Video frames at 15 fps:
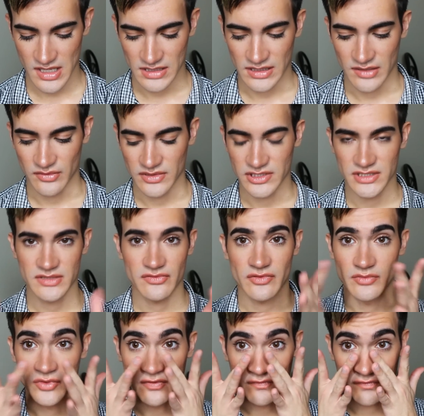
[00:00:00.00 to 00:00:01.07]
And I would just
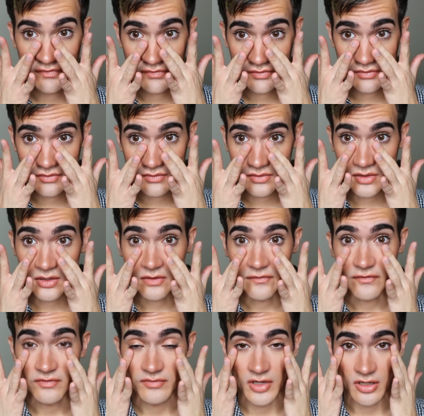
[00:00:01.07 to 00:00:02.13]
remove her
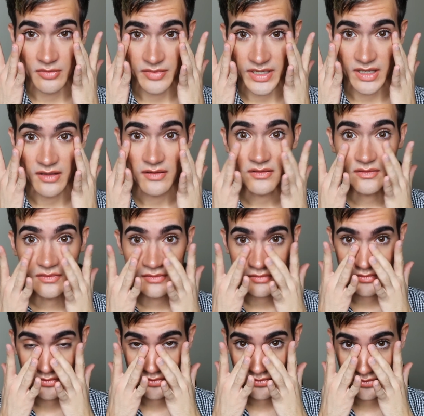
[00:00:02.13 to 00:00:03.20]
from all my
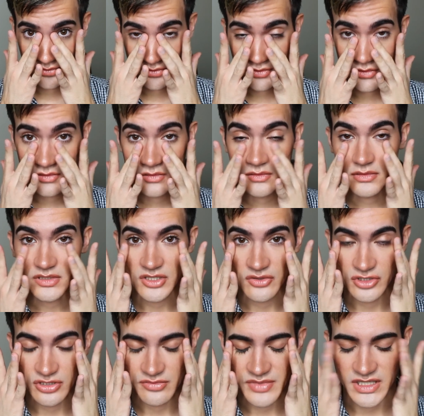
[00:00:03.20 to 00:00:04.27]

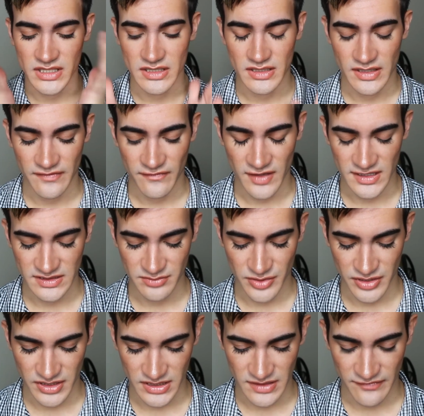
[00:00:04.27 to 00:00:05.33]
social media, like
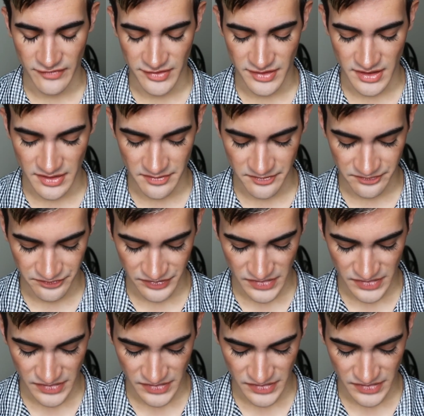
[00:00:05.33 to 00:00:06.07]
Facebook and everything.